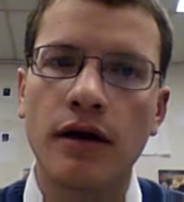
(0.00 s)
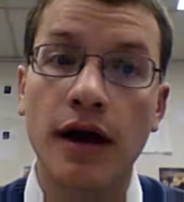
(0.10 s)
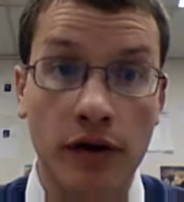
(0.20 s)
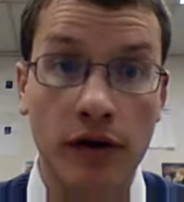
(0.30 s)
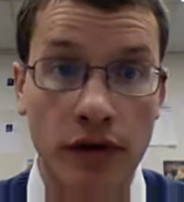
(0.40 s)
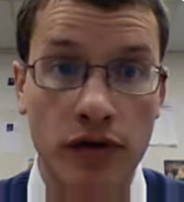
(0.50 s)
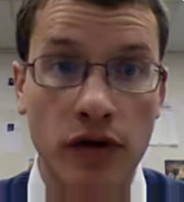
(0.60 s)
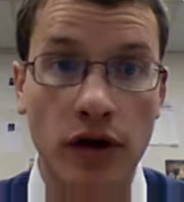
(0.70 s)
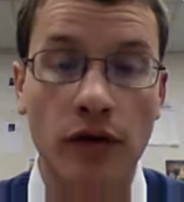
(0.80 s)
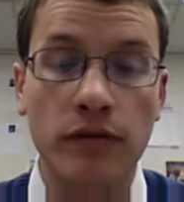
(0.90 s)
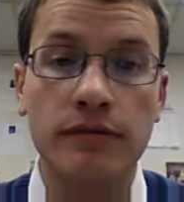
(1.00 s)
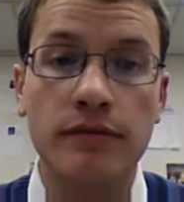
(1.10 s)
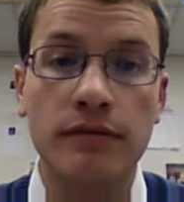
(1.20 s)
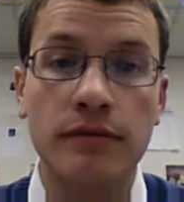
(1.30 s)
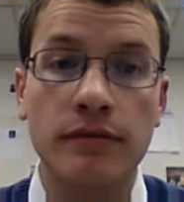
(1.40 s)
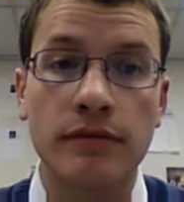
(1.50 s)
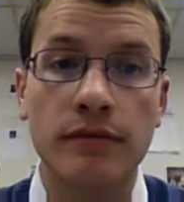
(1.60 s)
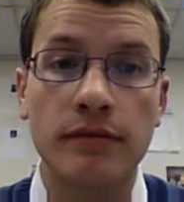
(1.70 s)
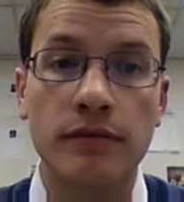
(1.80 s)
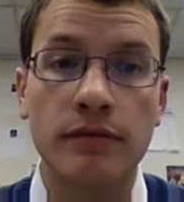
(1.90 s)
And in doing so,
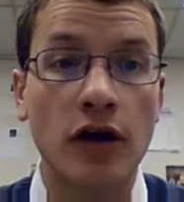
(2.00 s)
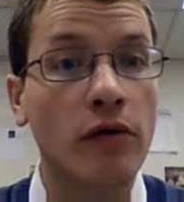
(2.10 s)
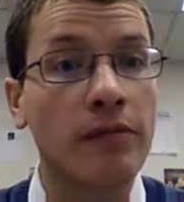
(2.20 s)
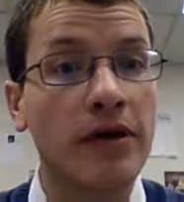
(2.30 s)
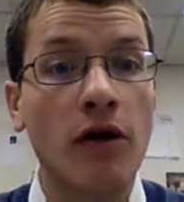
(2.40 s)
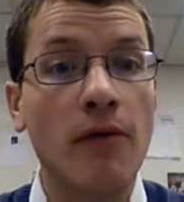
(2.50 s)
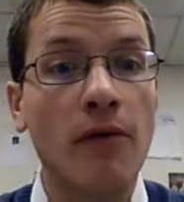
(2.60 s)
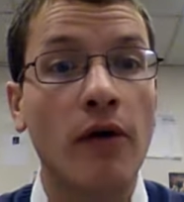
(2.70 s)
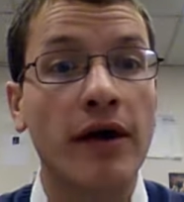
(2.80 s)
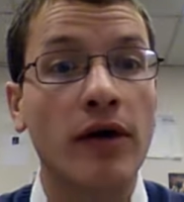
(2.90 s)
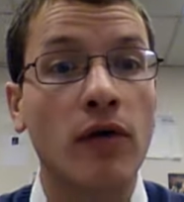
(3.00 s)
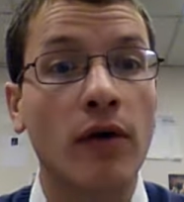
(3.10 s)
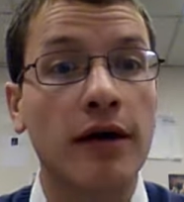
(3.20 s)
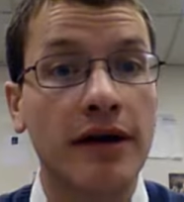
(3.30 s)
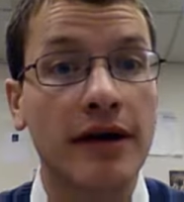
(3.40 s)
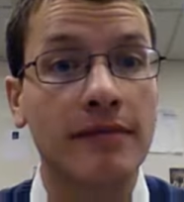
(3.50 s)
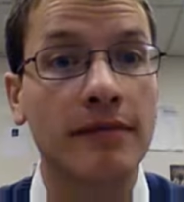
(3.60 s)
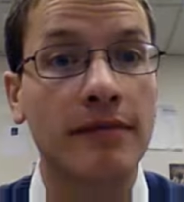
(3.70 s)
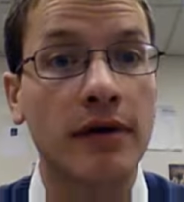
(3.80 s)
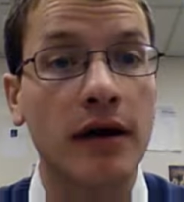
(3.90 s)
there will be no more inequality,
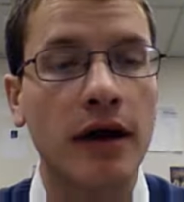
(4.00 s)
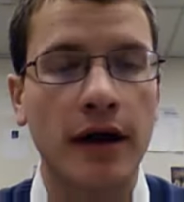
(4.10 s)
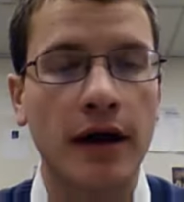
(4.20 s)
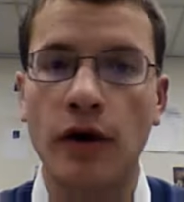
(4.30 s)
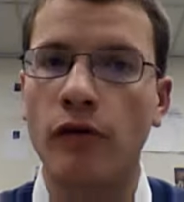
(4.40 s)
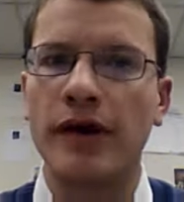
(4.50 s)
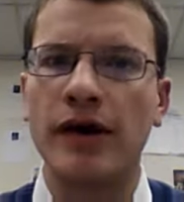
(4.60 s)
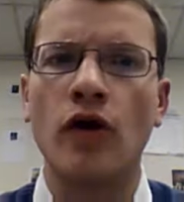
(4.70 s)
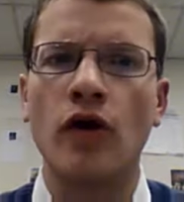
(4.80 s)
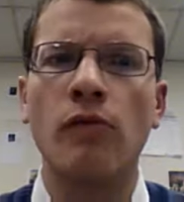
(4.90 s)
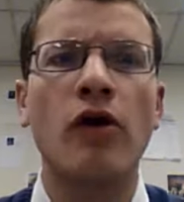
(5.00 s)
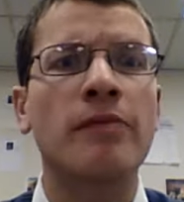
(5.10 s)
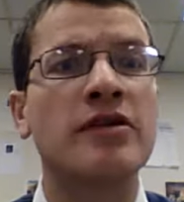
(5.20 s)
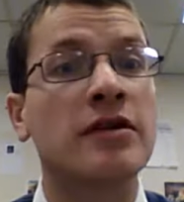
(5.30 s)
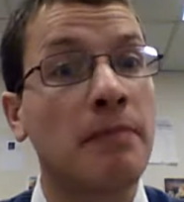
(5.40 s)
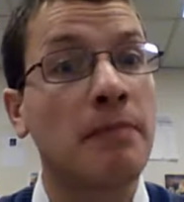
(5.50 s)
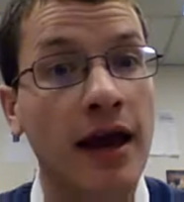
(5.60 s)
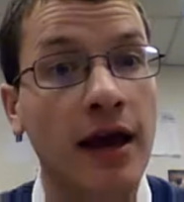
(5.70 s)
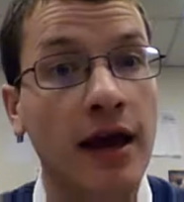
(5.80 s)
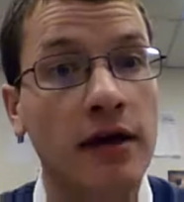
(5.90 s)
and there will be no more
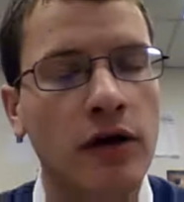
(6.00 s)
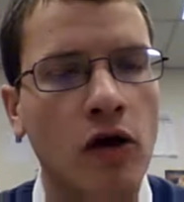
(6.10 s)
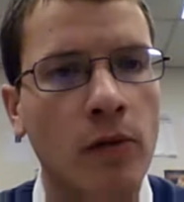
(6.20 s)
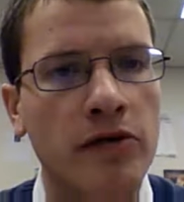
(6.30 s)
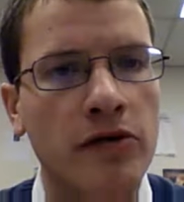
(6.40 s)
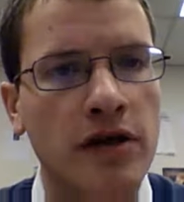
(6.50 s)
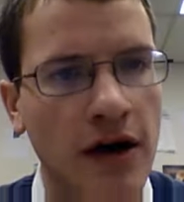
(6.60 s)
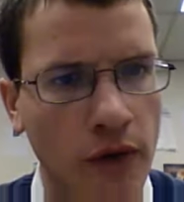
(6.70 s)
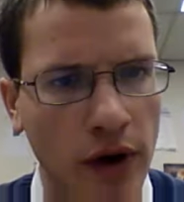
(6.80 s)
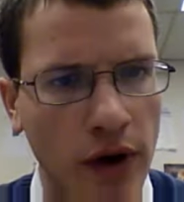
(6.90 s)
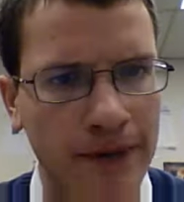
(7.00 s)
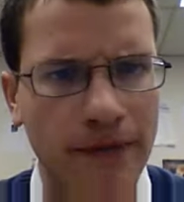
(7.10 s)
pain and no more suffering.